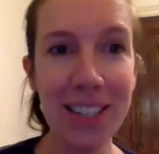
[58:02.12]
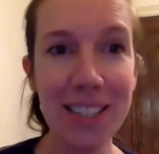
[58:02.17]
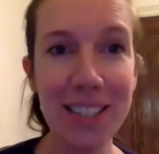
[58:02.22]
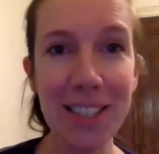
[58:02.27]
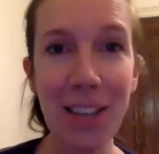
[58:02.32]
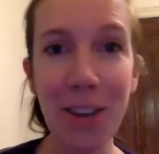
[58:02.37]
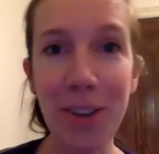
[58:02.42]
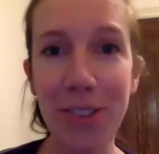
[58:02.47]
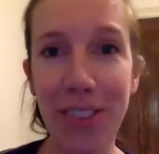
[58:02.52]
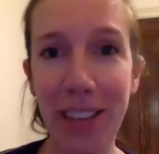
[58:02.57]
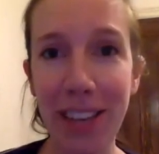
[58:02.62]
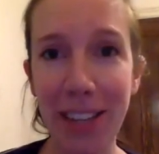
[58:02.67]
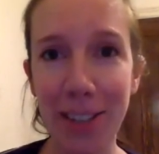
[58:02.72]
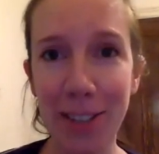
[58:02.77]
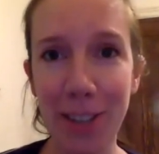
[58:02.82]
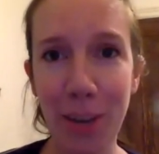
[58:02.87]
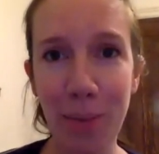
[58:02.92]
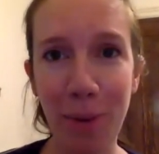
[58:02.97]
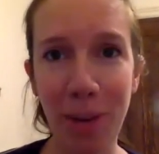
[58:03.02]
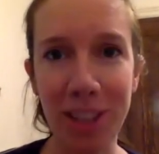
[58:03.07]
So thank you
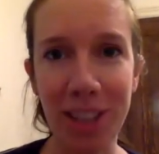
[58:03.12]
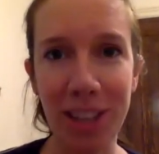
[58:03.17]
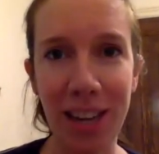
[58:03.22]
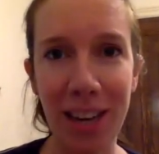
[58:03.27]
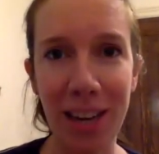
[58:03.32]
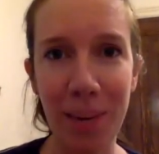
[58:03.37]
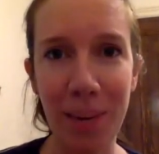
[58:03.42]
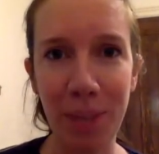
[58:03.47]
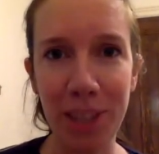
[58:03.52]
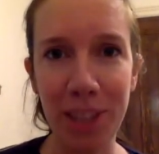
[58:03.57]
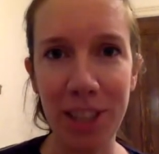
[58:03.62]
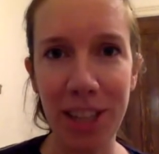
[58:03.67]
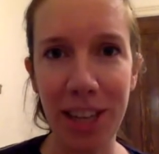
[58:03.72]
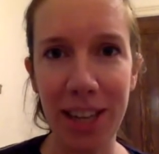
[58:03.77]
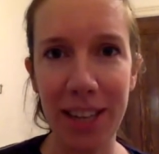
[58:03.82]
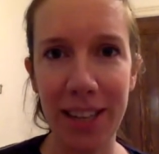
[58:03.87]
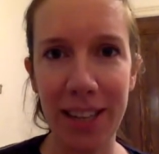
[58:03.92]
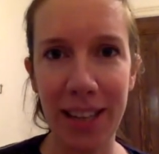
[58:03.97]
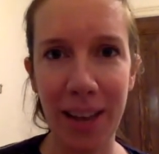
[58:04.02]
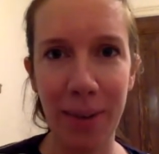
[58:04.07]
so much. I appreciate
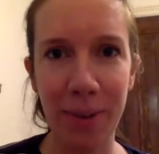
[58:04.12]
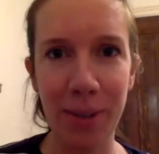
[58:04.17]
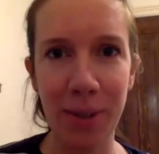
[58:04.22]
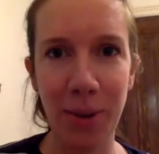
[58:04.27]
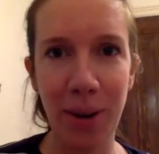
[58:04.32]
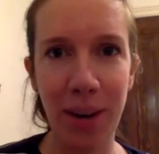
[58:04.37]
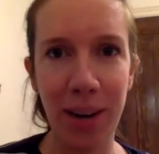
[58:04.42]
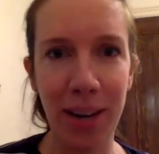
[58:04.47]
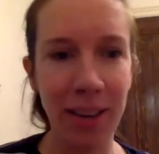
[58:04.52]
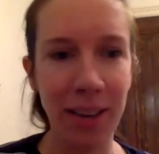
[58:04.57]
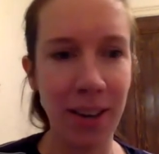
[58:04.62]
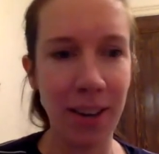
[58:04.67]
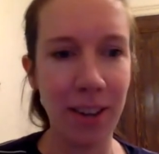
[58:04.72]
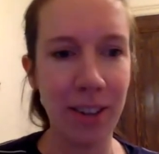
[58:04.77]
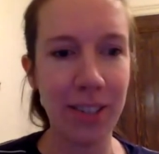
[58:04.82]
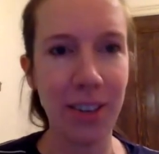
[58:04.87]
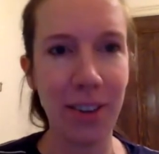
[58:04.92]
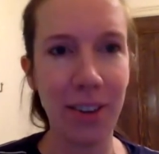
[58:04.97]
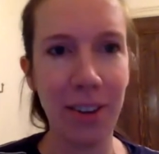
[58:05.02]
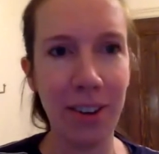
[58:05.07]
that that was quite a lot
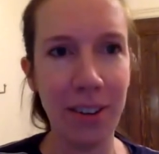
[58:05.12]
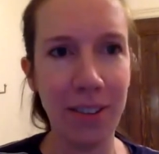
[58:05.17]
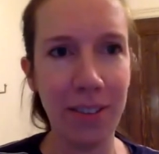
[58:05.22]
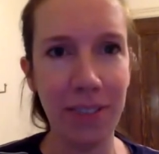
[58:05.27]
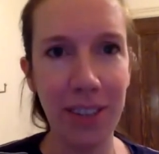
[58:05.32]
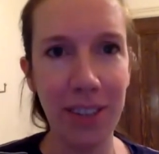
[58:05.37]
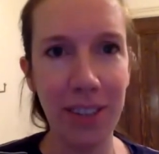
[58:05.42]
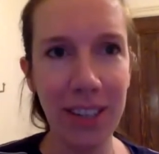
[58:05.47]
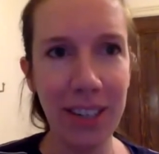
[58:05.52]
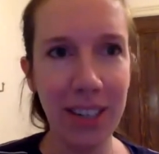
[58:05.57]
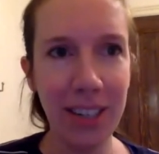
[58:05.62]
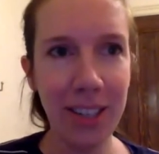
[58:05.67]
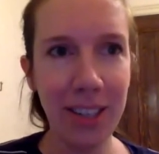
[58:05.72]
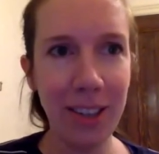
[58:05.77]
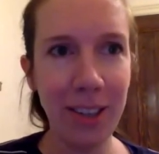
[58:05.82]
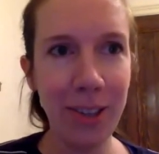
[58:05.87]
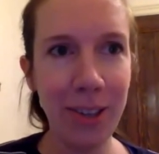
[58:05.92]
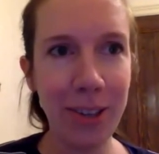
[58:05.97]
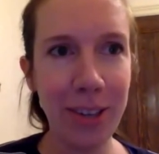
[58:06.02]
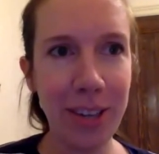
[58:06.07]
of
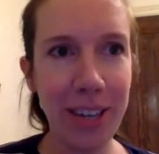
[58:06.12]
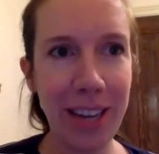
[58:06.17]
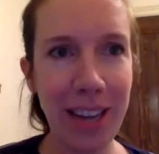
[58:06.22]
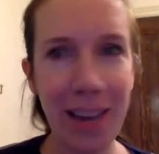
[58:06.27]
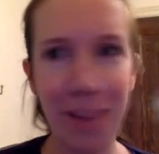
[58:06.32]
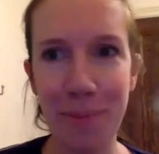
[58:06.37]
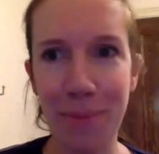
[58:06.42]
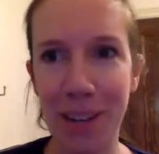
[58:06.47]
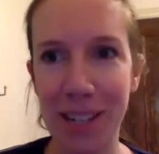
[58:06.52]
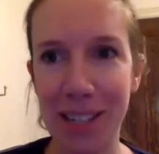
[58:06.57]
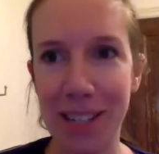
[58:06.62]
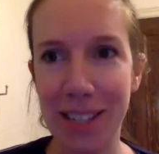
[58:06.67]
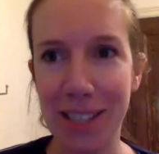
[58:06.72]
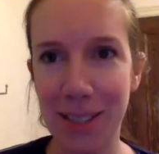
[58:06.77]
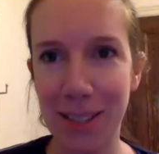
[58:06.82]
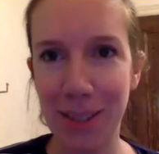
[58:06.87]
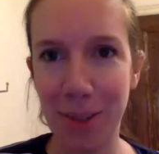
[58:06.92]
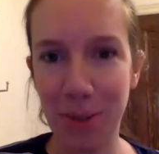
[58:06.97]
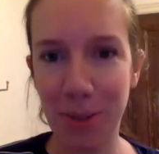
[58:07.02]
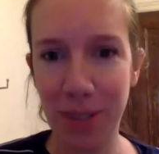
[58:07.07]
looking at my
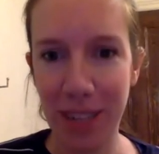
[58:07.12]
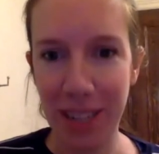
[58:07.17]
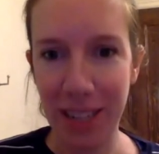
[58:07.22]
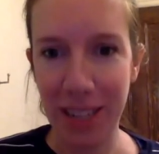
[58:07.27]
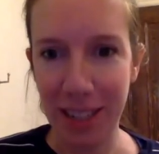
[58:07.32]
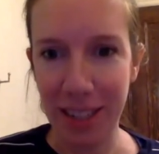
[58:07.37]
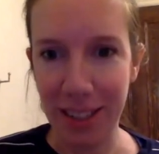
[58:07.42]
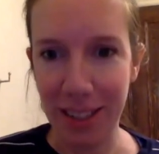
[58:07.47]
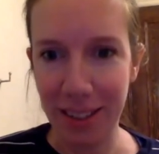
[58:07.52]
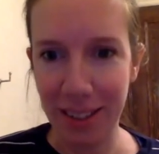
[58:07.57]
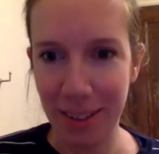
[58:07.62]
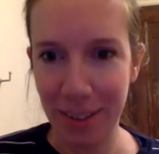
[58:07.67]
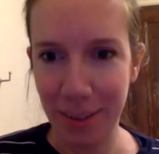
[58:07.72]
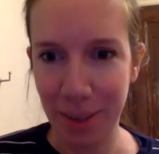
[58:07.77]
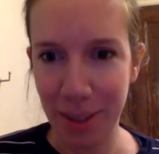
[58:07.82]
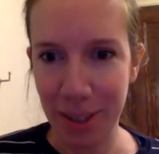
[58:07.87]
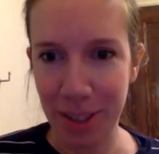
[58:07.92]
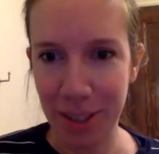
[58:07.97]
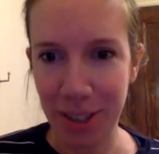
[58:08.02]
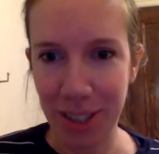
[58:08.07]
screen. I'm going
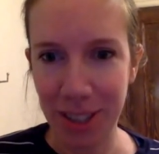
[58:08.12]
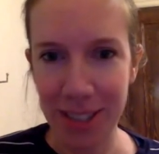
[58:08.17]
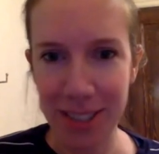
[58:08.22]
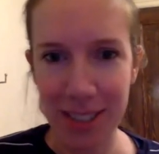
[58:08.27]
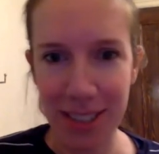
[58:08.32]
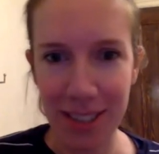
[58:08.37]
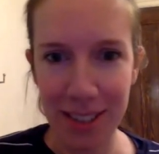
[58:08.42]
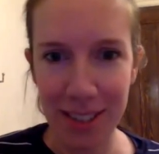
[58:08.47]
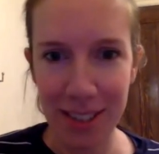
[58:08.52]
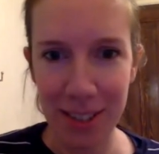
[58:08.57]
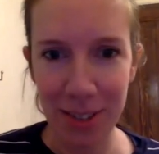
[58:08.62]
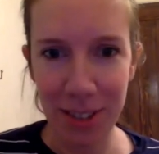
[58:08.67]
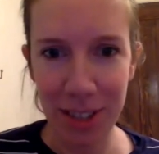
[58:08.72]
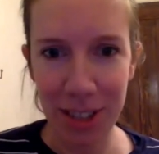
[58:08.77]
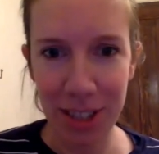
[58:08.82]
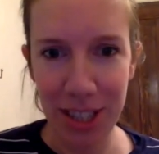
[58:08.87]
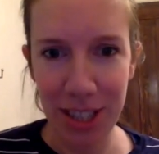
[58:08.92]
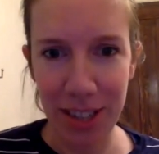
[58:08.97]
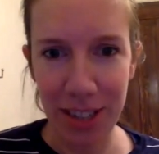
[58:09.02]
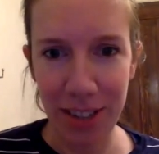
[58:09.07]
to try and turn screen
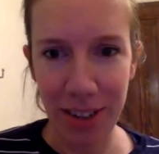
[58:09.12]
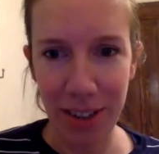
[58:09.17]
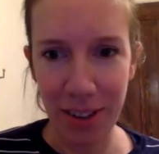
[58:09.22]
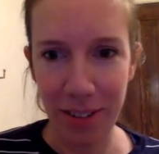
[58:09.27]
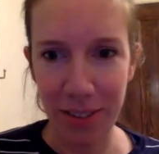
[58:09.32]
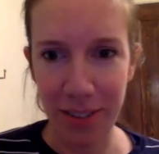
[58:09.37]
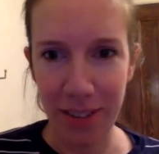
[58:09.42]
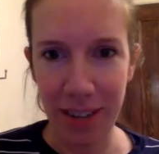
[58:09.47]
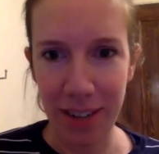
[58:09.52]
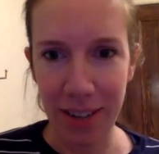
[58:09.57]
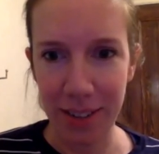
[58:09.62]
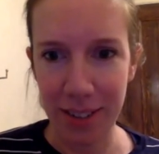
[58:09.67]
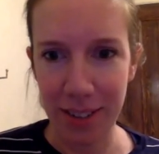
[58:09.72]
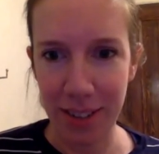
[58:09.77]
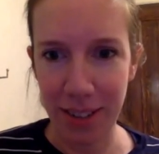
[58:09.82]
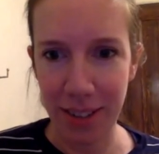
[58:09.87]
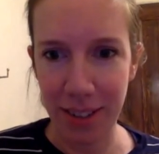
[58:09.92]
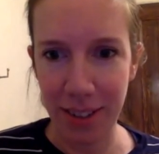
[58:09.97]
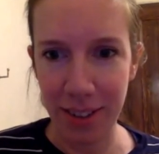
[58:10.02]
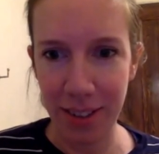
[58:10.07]
sharing off now.
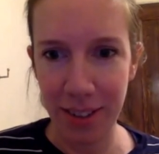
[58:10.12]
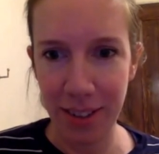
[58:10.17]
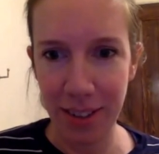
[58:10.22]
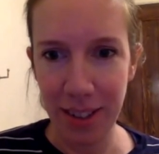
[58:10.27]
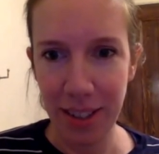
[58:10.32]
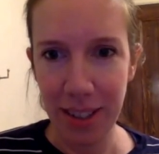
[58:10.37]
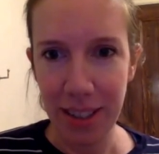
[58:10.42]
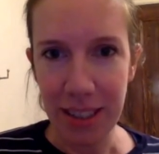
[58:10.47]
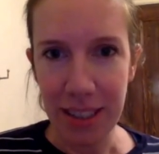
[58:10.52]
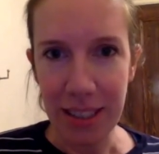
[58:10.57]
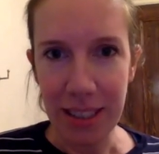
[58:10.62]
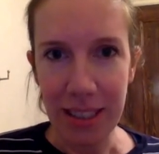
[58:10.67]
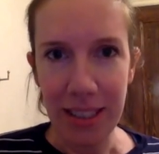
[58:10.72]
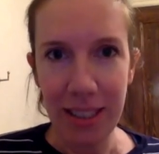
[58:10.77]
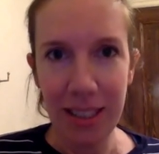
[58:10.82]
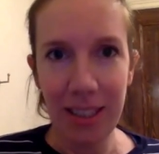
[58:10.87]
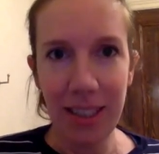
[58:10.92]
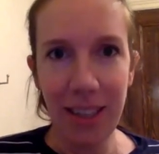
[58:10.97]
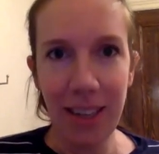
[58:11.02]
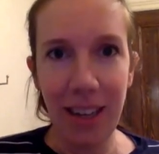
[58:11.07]
So.
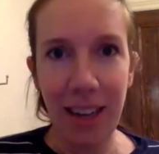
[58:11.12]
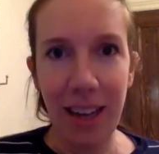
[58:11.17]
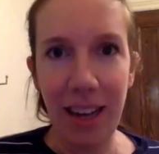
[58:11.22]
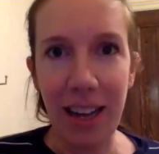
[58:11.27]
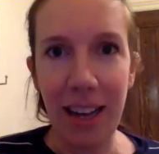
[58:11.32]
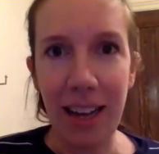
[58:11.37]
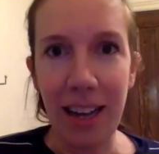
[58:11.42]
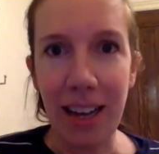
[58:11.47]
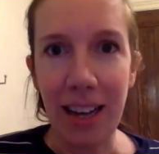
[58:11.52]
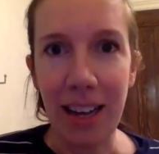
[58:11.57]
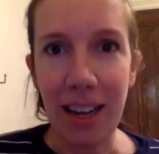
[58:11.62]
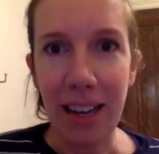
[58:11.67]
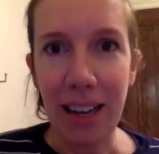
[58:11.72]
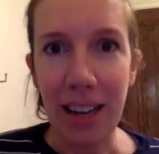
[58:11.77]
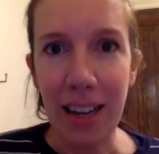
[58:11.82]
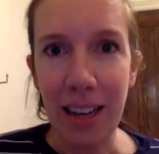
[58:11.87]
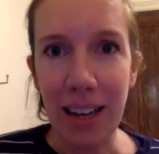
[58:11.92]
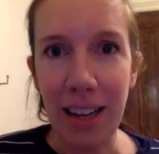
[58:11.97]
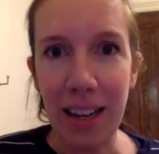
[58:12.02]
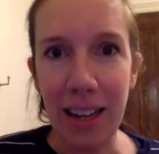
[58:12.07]

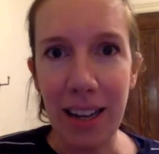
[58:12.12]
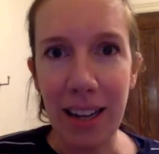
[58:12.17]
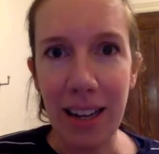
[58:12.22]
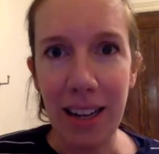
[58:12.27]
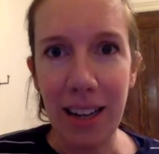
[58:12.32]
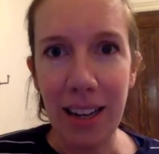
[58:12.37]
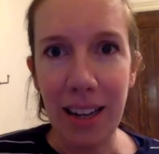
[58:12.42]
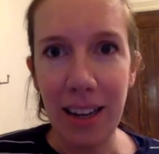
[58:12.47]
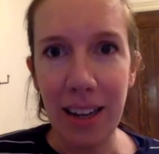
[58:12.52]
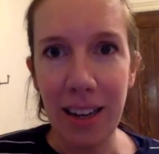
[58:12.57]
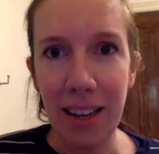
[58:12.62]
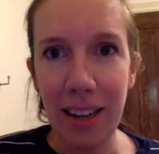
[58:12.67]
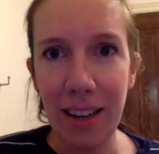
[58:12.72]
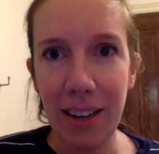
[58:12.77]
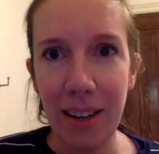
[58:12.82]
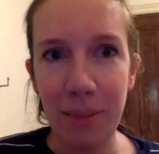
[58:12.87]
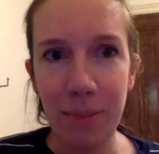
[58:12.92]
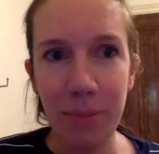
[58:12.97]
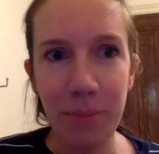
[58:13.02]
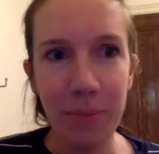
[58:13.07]

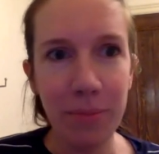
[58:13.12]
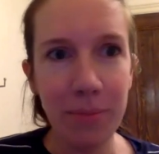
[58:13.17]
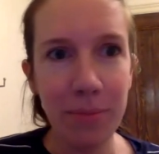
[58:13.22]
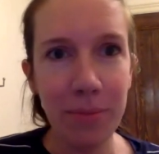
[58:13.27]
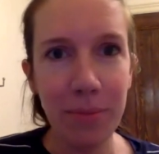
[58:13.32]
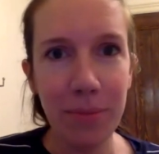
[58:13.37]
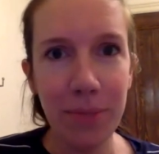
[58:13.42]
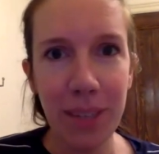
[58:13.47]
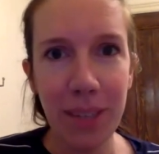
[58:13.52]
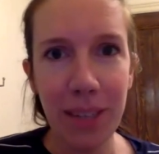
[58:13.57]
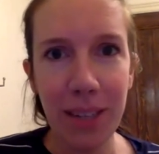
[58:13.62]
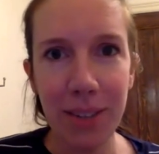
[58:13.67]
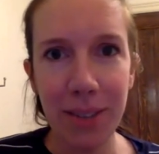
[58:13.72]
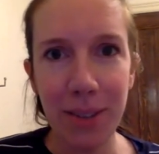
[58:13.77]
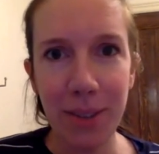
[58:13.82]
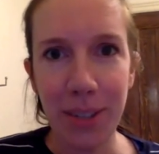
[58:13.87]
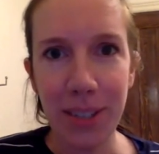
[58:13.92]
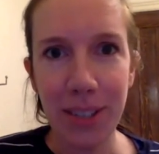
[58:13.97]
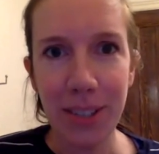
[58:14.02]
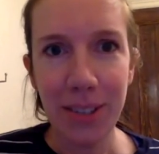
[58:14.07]
Um, how
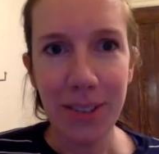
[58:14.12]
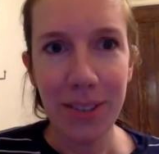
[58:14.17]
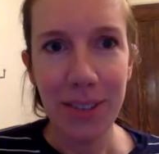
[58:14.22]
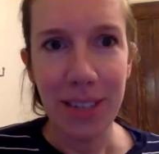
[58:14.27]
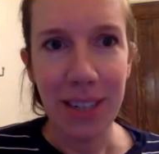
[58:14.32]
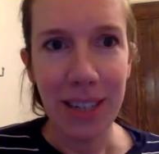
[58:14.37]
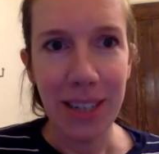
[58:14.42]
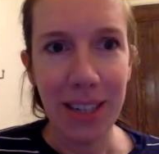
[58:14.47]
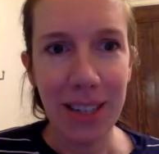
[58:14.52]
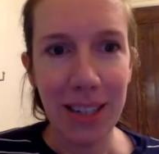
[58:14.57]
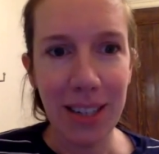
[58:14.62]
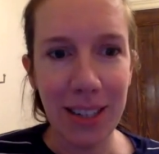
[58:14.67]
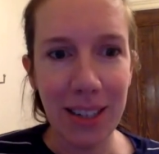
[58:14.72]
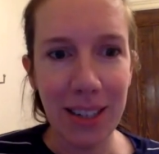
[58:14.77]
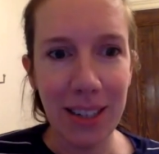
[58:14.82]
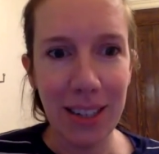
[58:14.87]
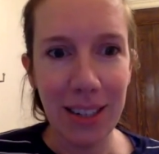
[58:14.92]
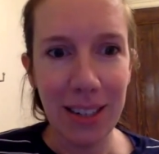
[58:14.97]
do I do that?